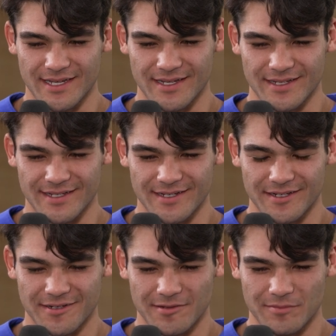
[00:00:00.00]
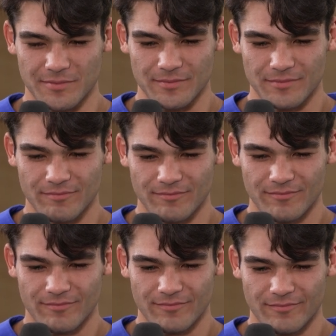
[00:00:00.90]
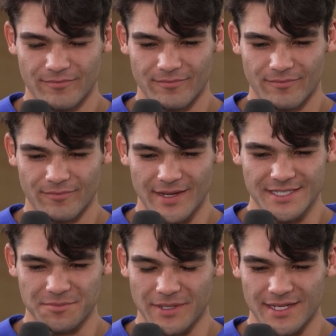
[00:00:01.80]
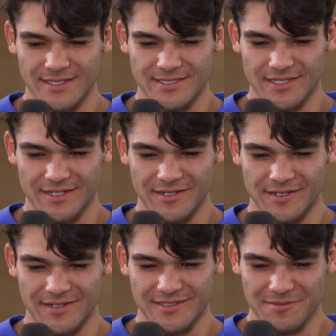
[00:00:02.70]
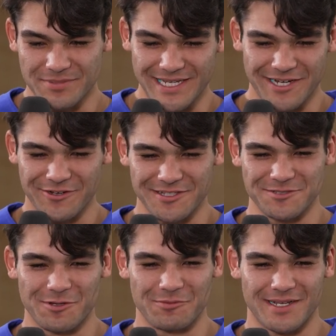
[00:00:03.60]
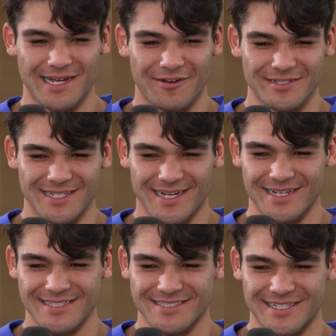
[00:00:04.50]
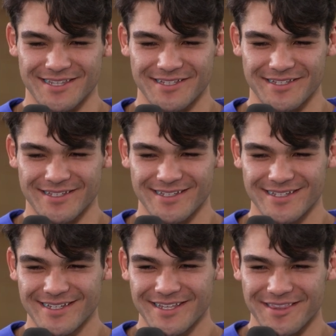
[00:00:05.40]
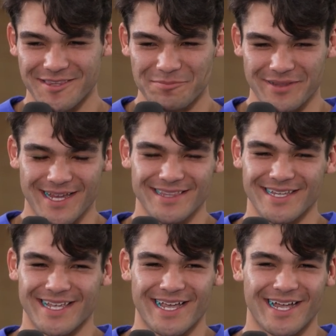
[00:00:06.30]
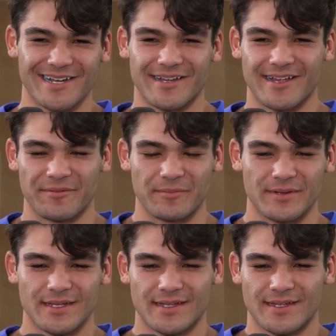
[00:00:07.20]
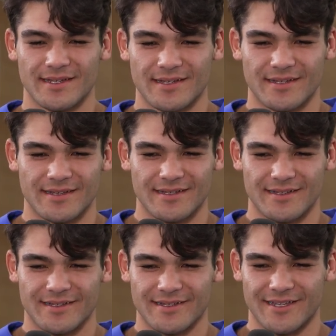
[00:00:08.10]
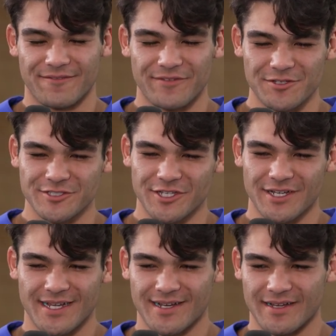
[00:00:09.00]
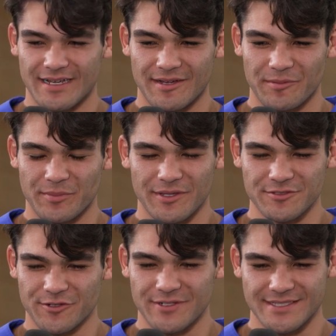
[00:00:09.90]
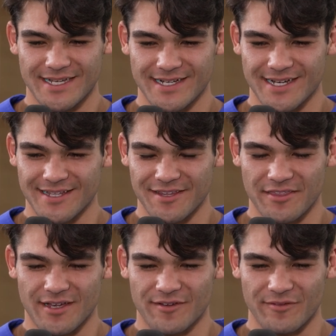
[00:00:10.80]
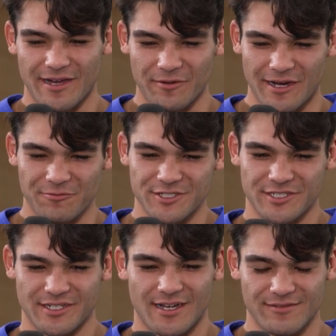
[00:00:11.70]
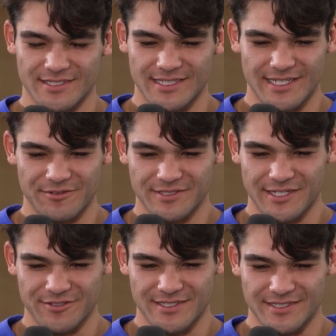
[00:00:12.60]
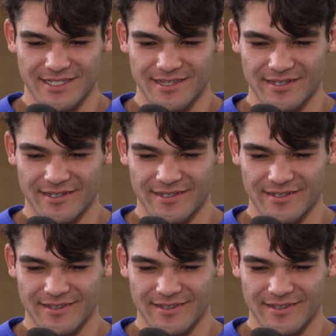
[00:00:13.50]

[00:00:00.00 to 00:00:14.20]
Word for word: that. Um it's been to to be here in this moment now and to kind of see the the plan that he had um, it feels good, at, uh, um, but there's always that kind of the thought of I, I wish he obviously he was here to see the